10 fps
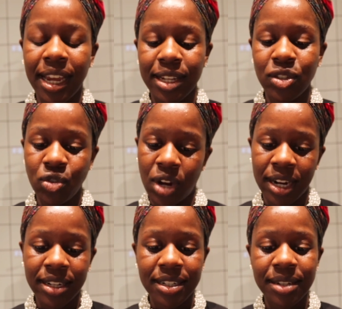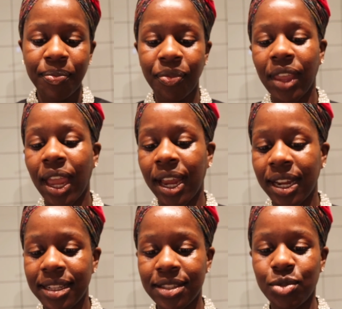extract
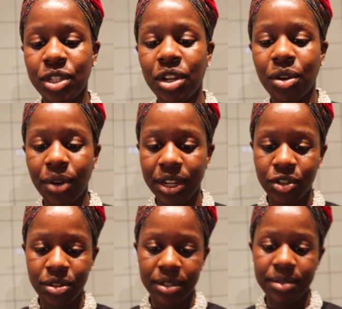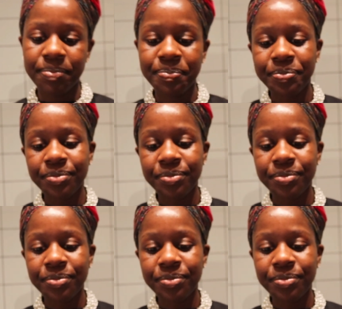aids regeneration,